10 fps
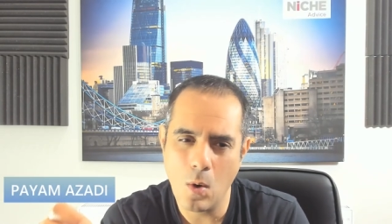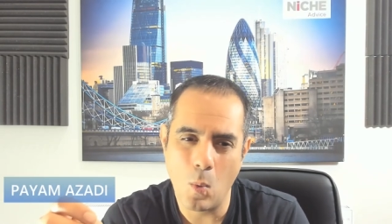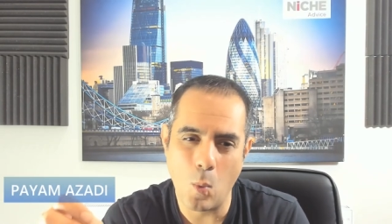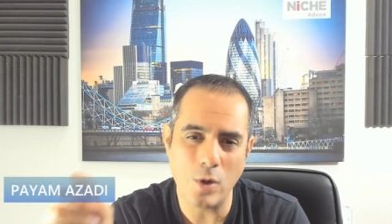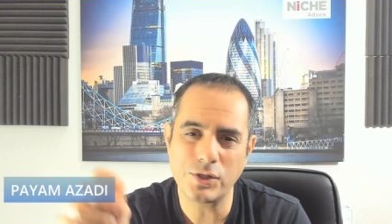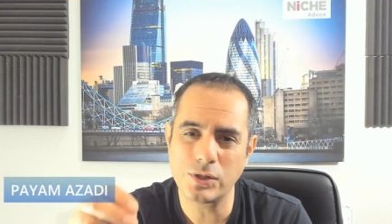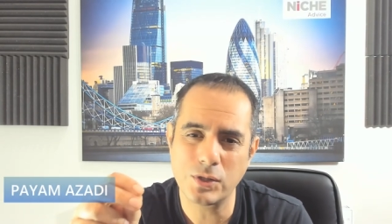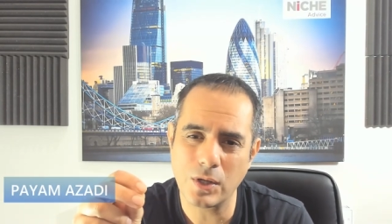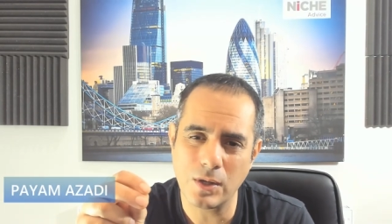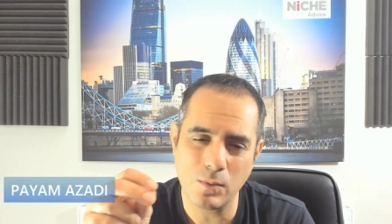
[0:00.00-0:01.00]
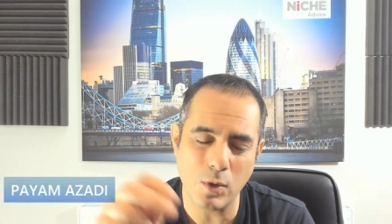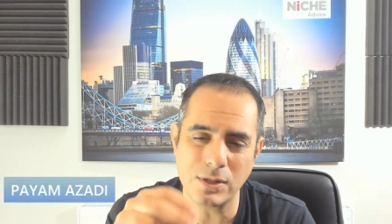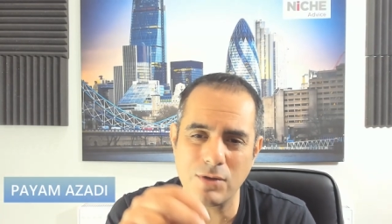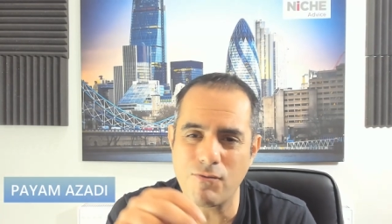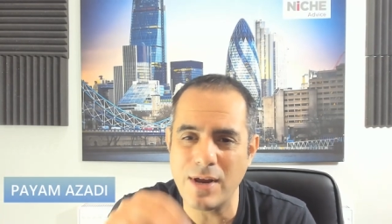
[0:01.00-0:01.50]
What's
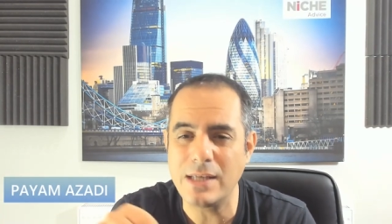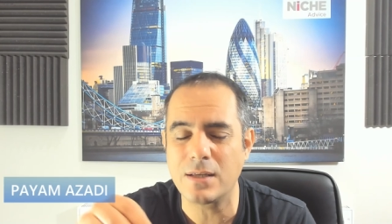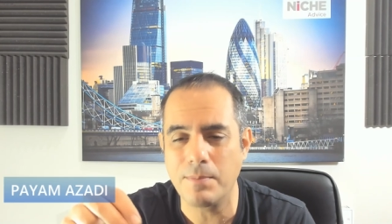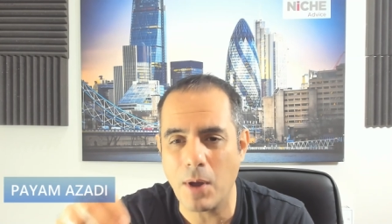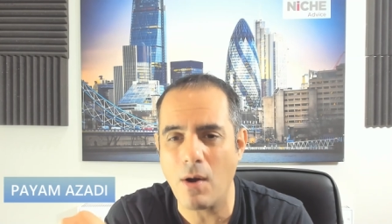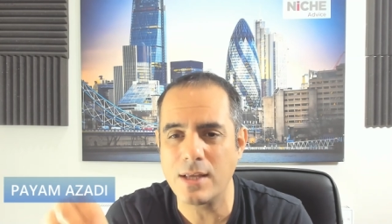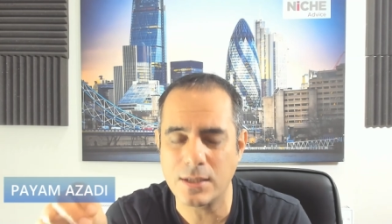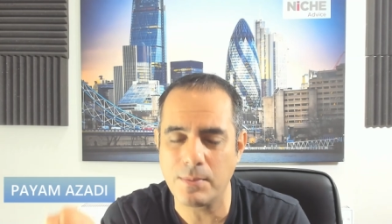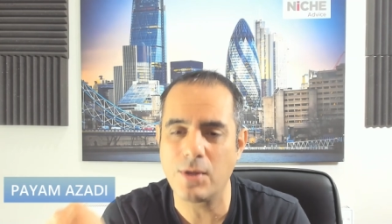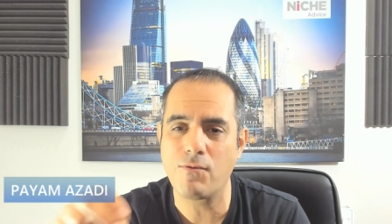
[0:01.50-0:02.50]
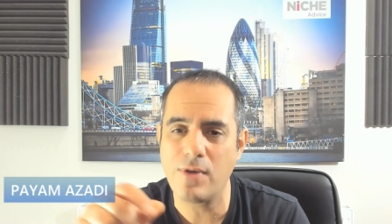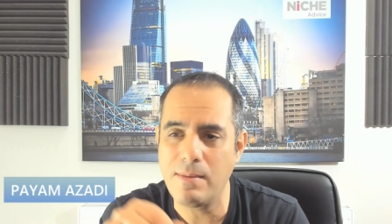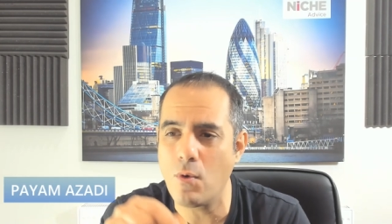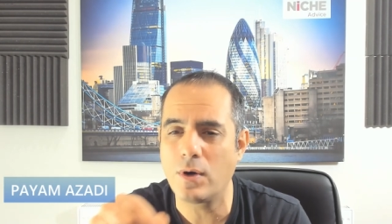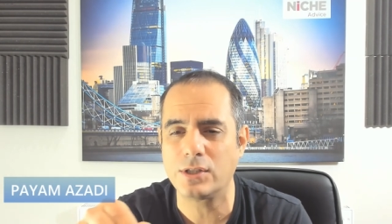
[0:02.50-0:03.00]
the reason behind some of the
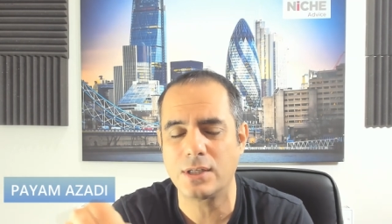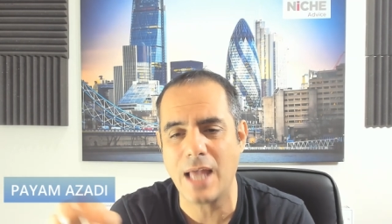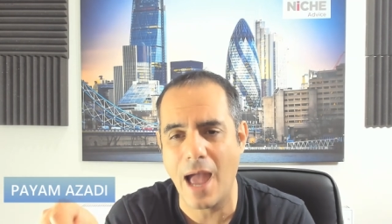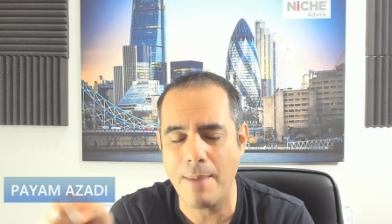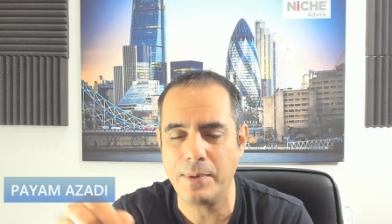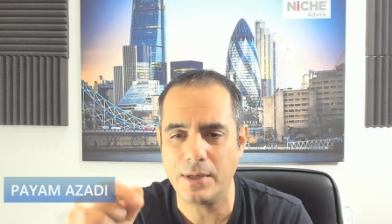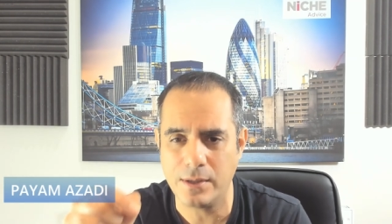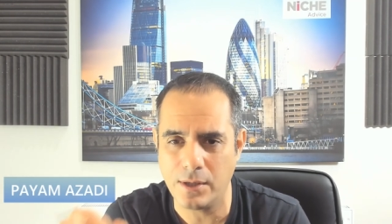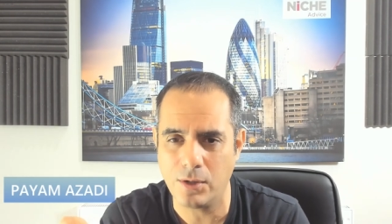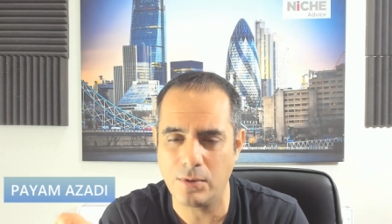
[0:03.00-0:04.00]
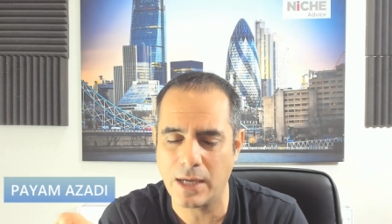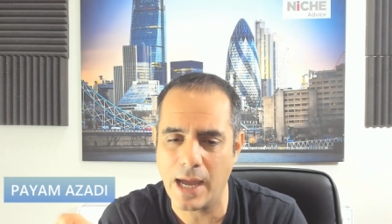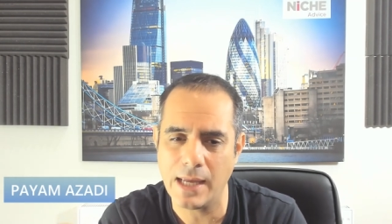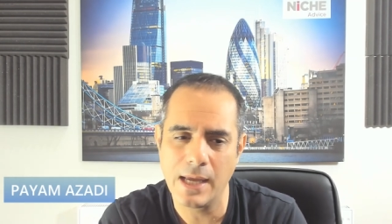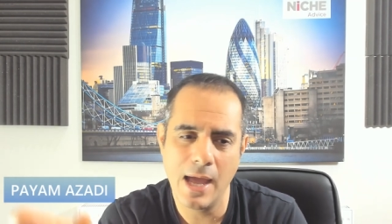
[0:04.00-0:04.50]
remortgages that happen in the
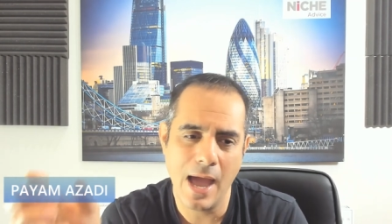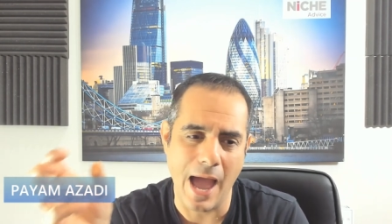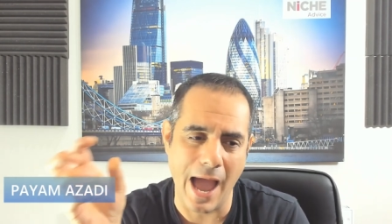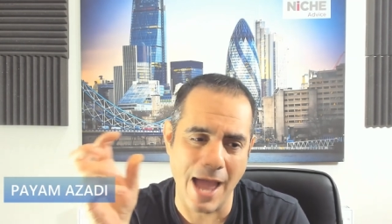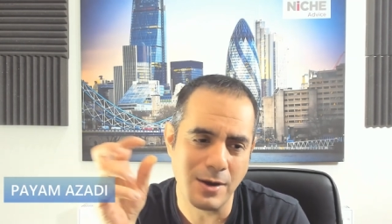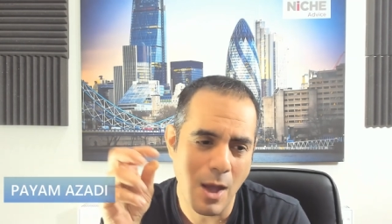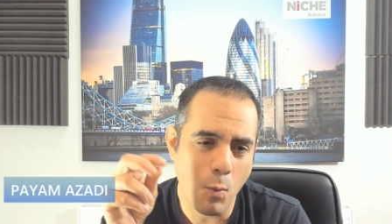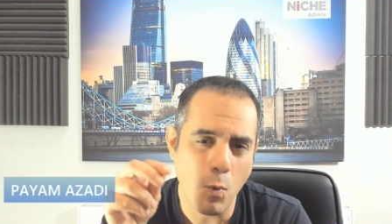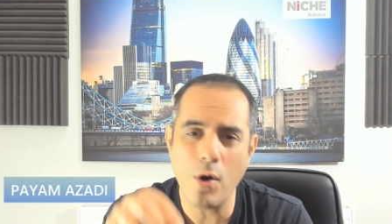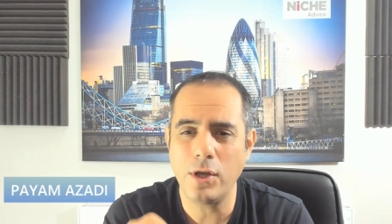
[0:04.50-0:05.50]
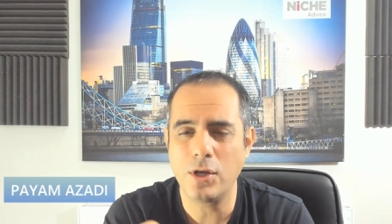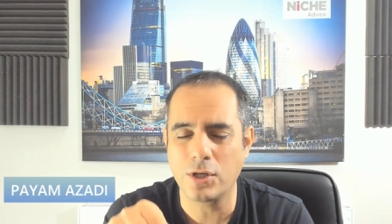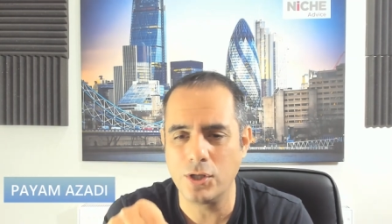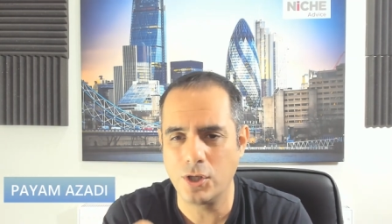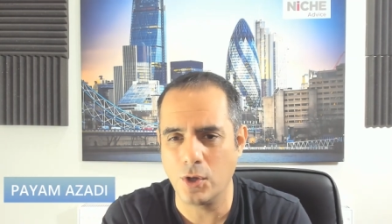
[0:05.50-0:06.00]
UK? And what you
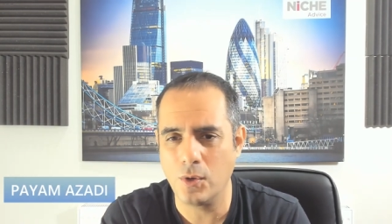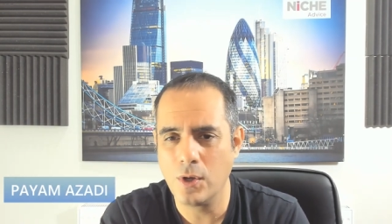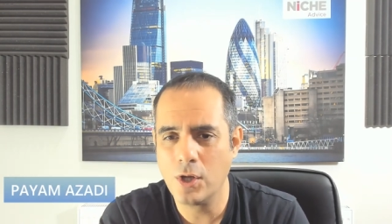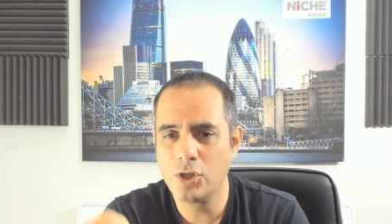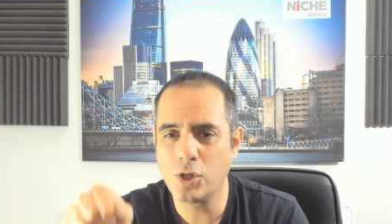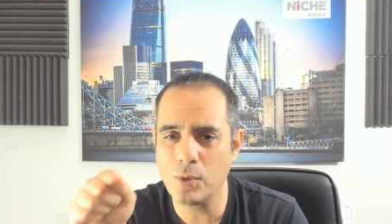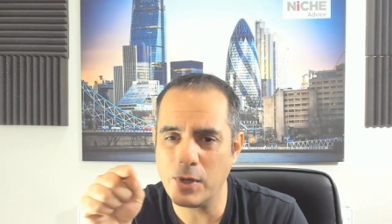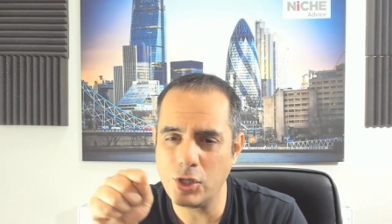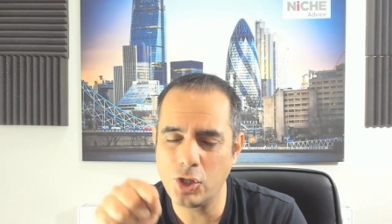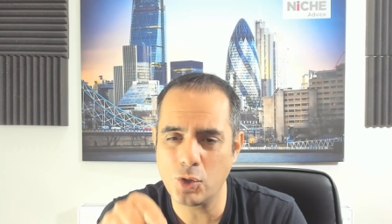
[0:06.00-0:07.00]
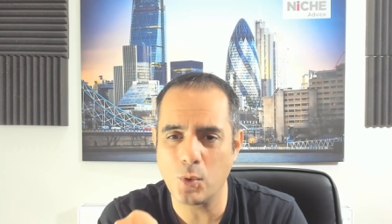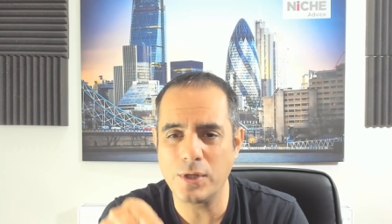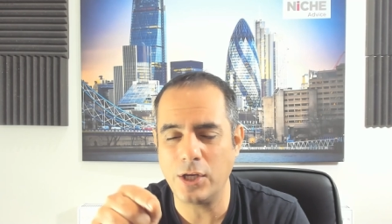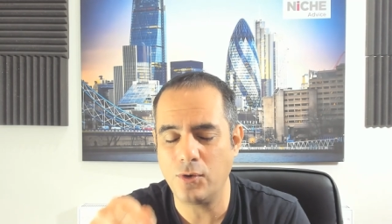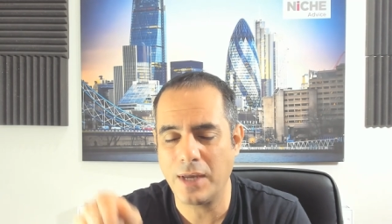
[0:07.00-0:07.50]
can do to ensure that
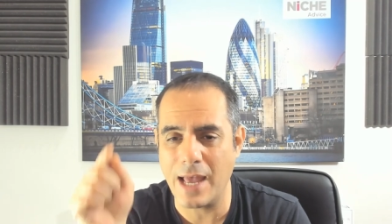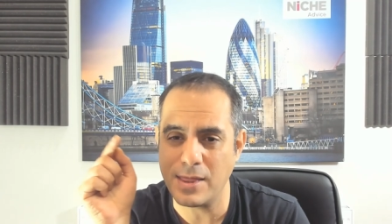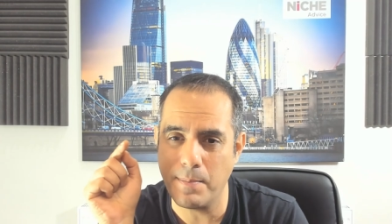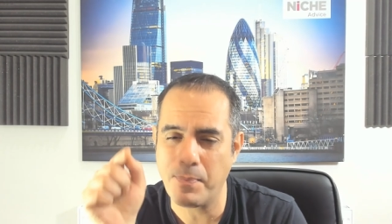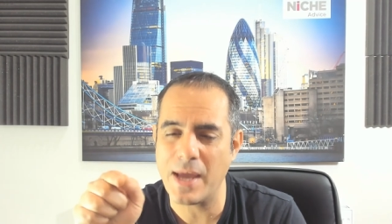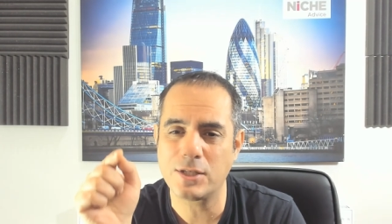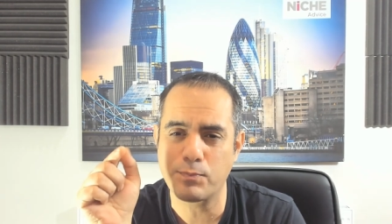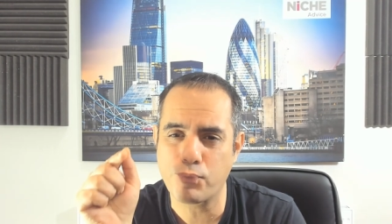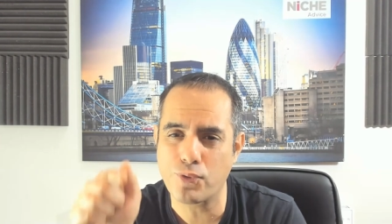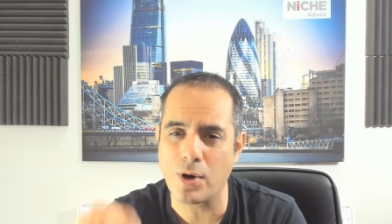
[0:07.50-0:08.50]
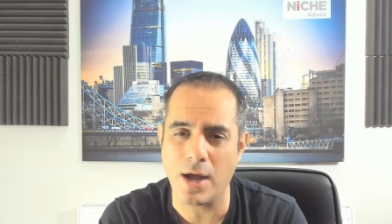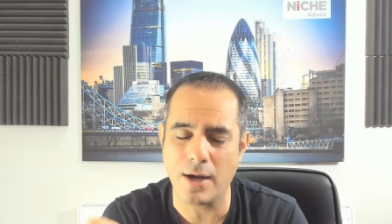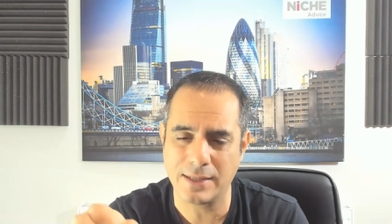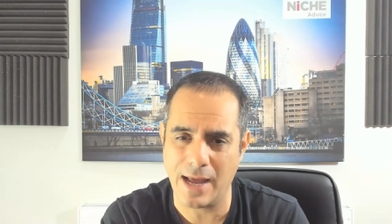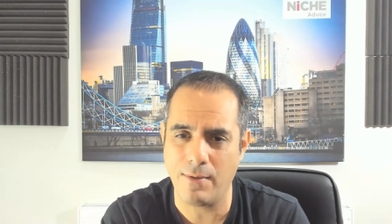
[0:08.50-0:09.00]
you get the best
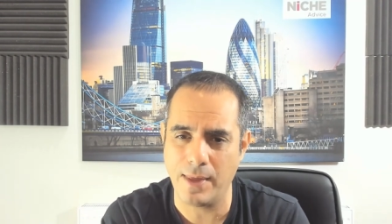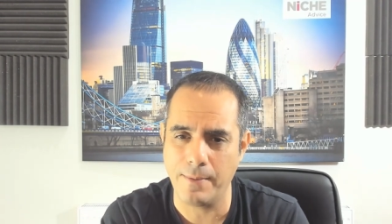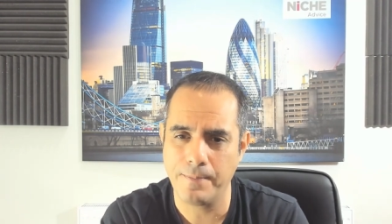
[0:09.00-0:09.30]
product out there?